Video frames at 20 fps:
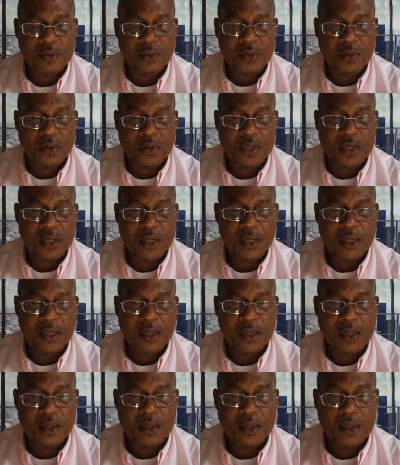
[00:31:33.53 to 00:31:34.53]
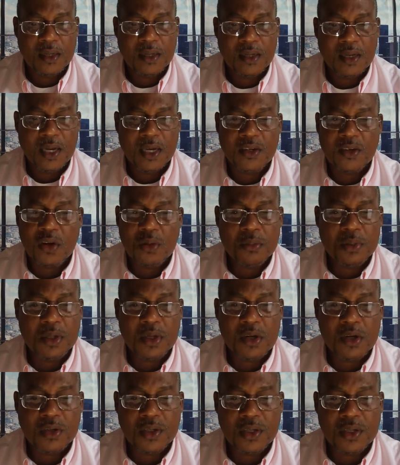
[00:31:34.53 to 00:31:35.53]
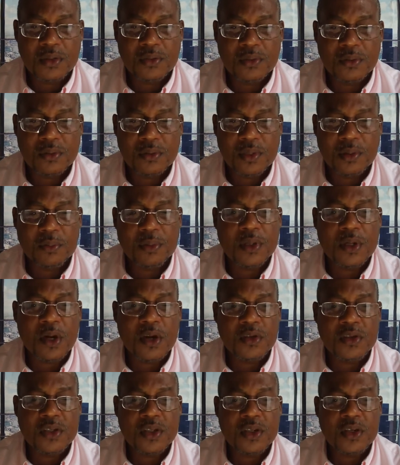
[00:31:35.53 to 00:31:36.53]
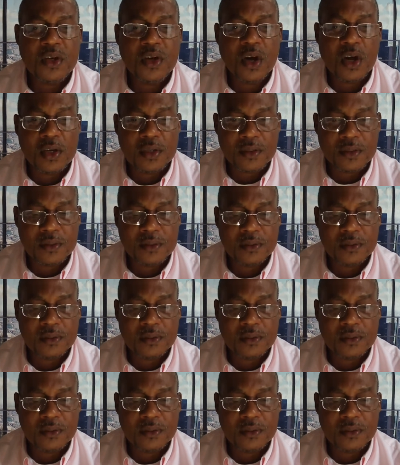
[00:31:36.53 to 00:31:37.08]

Okay? It don't belong to you. It belongs to God.